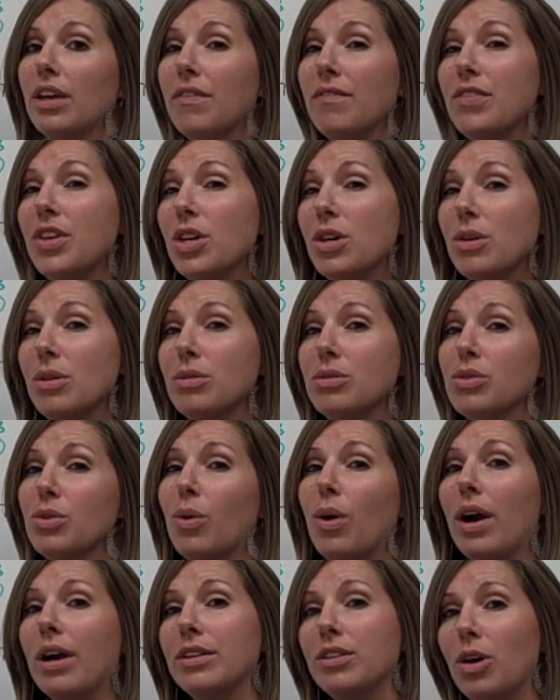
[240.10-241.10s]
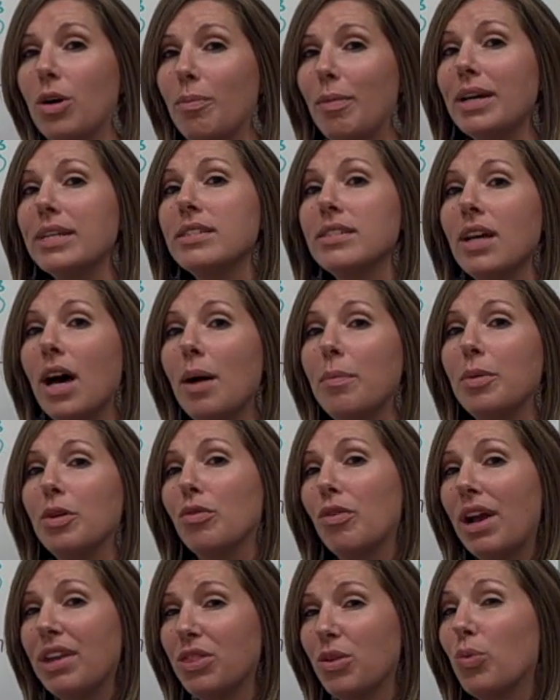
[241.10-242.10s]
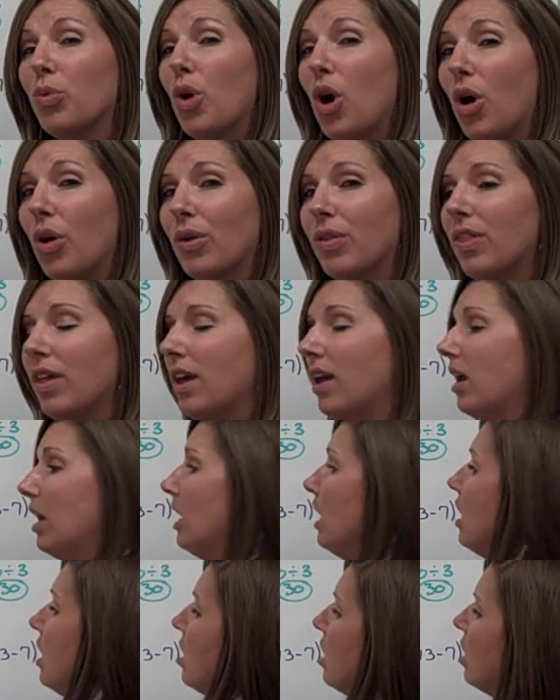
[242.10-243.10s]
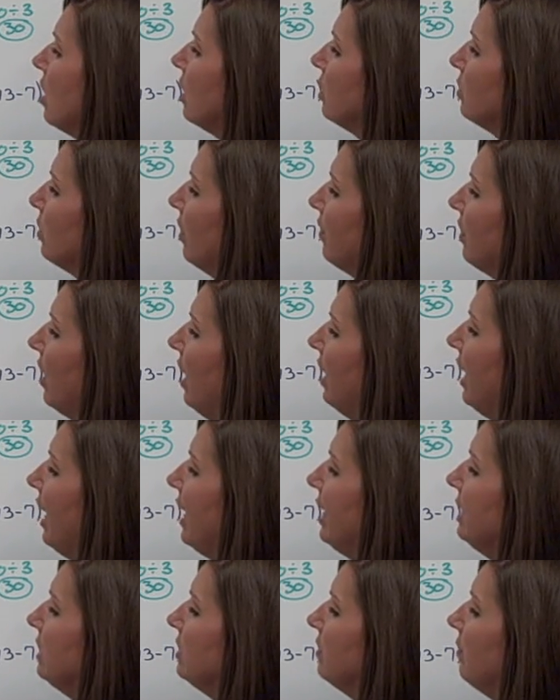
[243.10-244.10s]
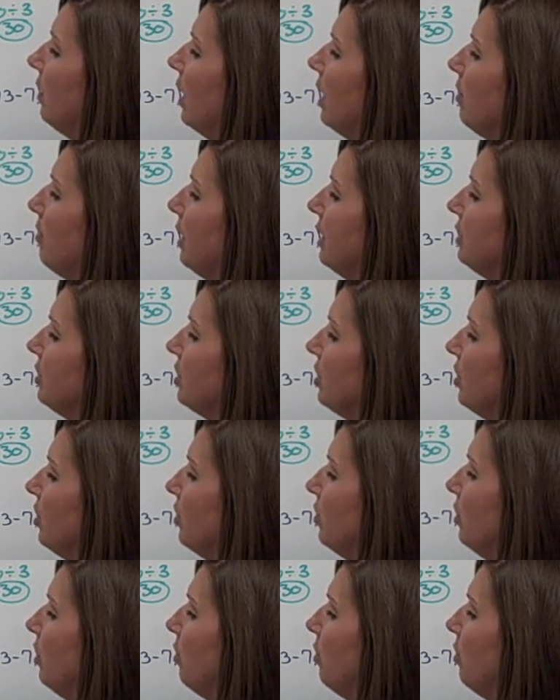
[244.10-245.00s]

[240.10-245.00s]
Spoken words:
confused or I don't mess up and write the wrong thing. So I've got 8 divided by 2